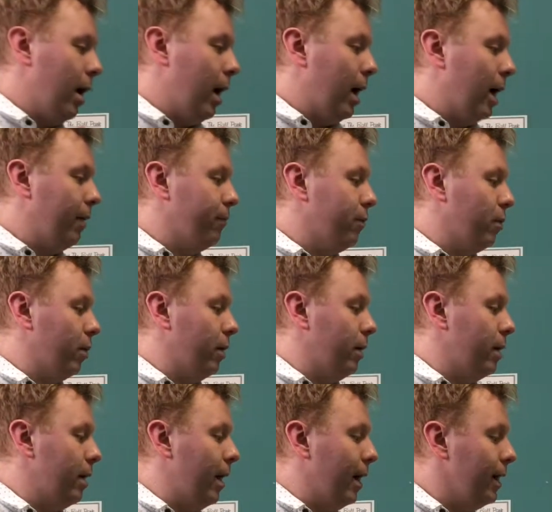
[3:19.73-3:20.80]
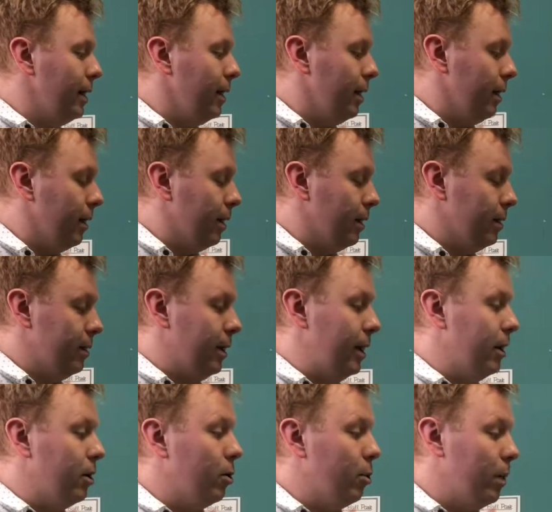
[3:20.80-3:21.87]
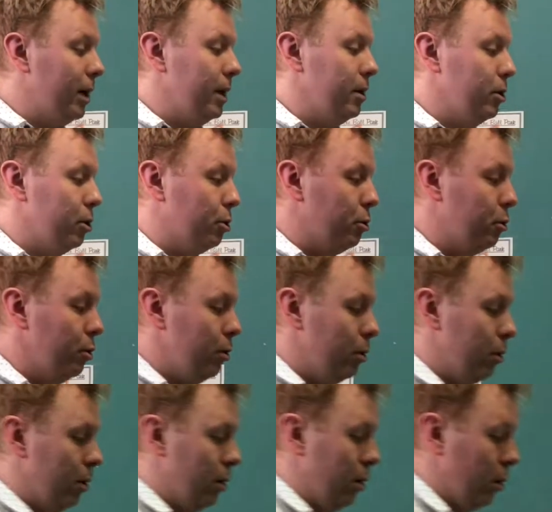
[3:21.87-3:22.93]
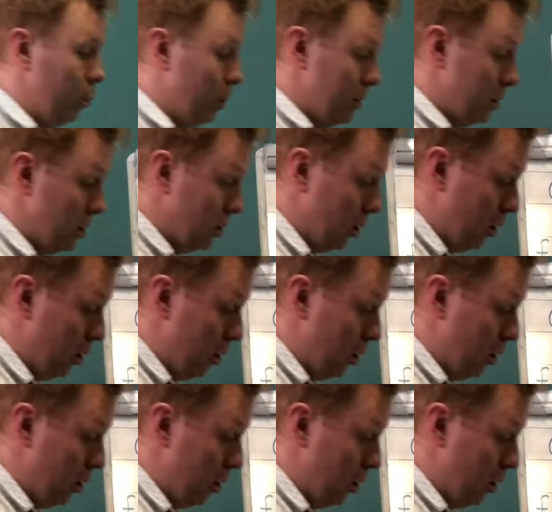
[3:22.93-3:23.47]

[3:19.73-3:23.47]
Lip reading: I've got 9 take away 2, which is